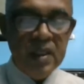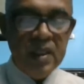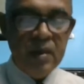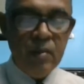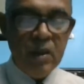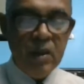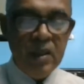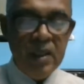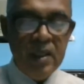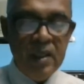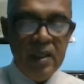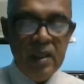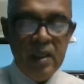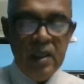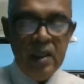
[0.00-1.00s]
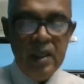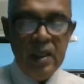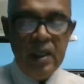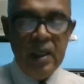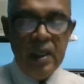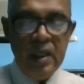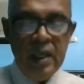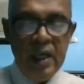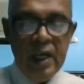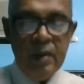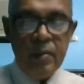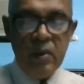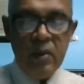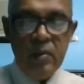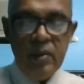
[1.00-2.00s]
Number A,
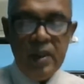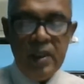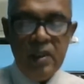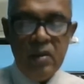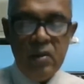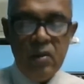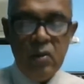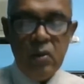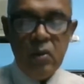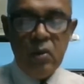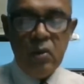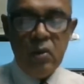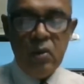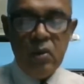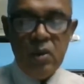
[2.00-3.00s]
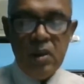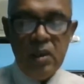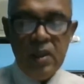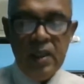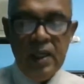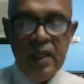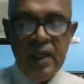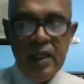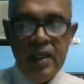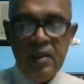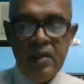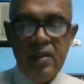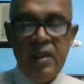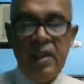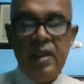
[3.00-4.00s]
appropriate route and
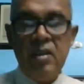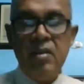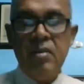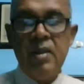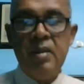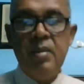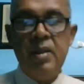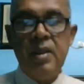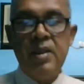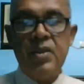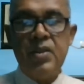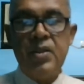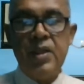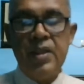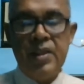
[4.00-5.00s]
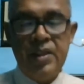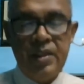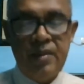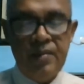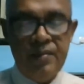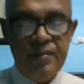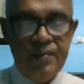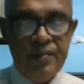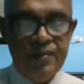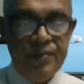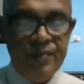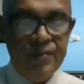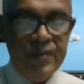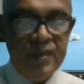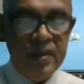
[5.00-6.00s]
rate of administration.
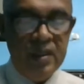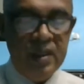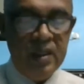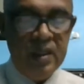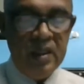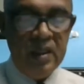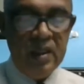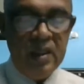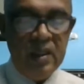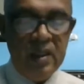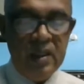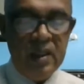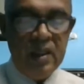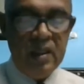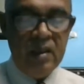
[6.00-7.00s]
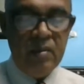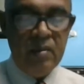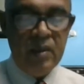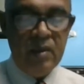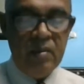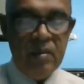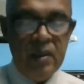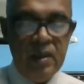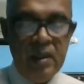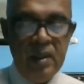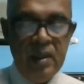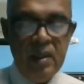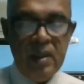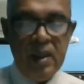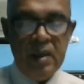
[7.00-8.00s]
Then number
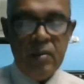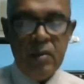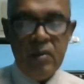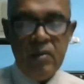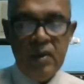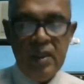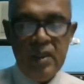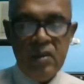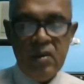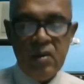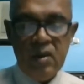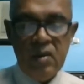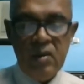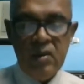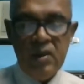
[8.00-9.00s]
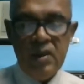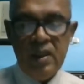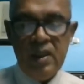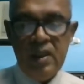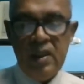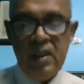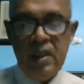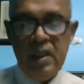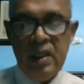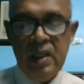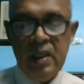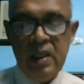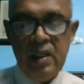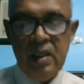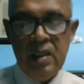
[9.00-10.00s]
B, appropriate solution
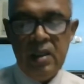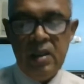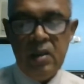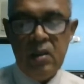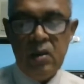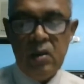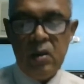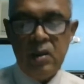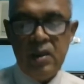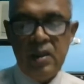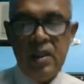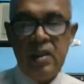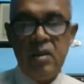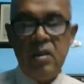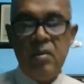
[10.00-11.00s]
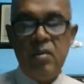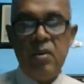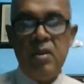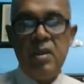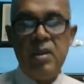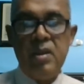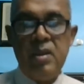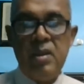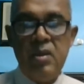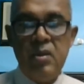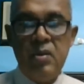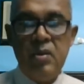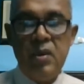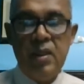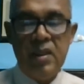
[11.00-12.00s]
and dosage of
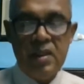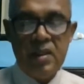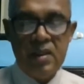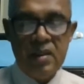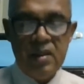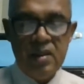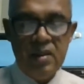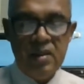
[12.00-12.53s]
constituents.